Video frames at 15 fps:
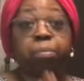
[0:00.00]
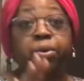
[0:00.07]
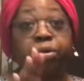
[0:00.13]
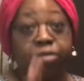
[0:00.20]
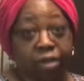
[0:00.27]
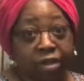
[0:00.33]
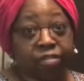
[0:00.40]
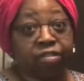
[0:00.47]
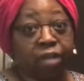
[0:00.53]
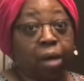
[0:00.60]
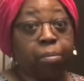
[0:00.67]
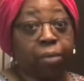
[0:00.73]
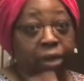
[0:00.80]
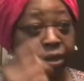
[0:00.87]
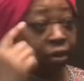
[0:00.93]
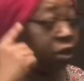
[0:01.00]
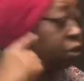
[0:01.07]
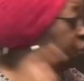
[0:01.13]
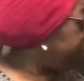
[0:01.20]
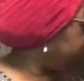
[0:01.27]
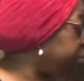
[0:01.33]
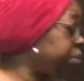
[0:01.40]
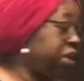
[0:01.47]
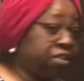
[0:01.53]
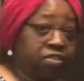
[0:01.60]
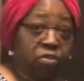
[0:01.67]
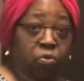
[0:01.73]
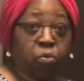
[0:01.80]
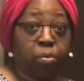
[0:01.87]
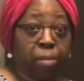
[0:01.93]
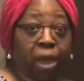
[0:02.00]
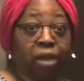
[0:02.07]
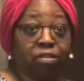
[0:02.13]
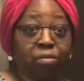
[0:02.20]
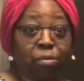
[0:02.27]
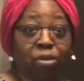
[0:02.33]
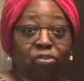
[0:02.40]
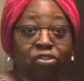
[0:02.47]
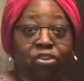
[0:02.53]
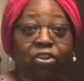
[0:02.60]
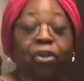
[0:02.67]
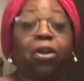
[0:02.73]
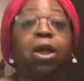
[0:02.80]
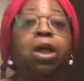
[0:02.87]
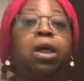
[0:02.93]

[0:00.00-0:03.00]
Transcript: but it's I'm including it because it reminds me of sugar.